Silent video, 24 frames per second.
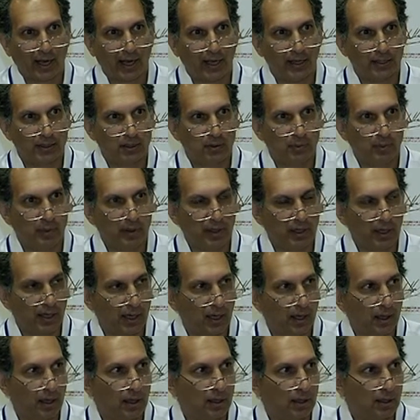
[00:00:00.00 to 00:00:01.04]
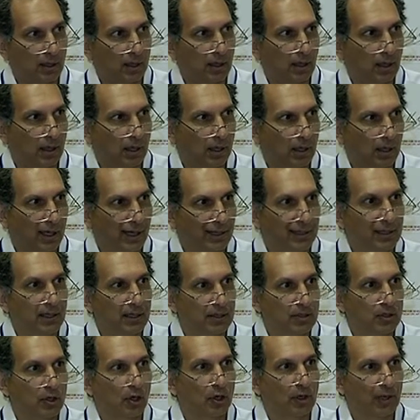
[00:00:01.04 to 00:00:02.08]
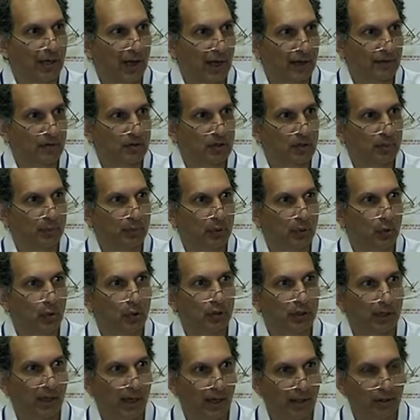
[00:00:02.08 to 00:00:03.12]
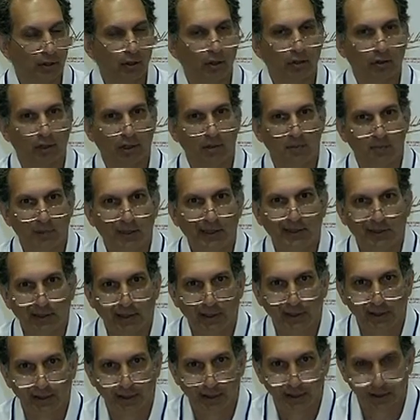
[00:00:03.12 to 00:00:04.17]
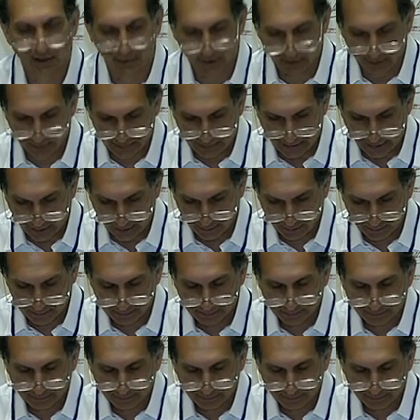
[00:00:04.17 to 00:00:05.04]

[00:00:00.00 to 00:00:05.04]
as being uh, at least on life support and not completely uh, dead.